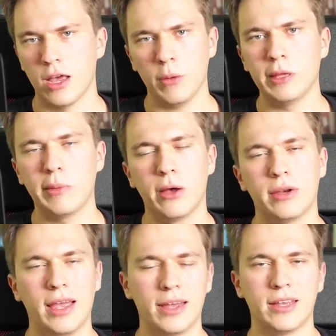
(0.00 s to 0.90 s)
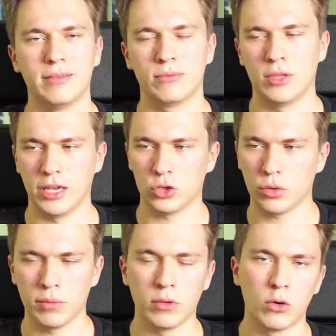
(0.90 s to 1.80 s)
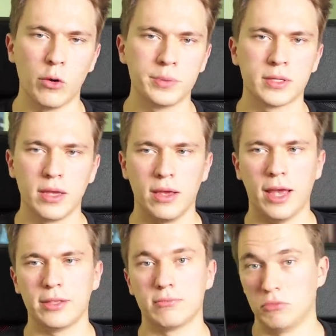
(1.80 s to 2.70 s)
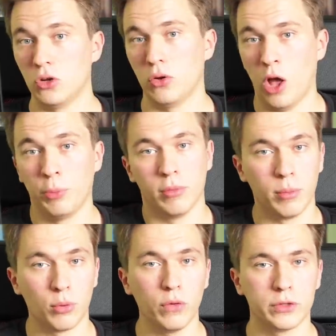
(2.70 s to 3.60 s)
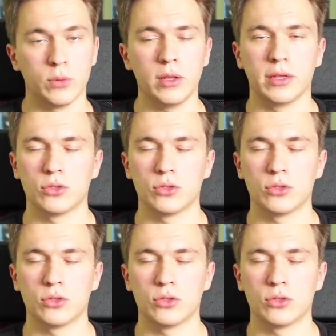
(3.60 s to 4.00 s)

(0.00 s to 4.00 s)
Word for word: help them out and like show them the ropes and, you know, help them improve as well.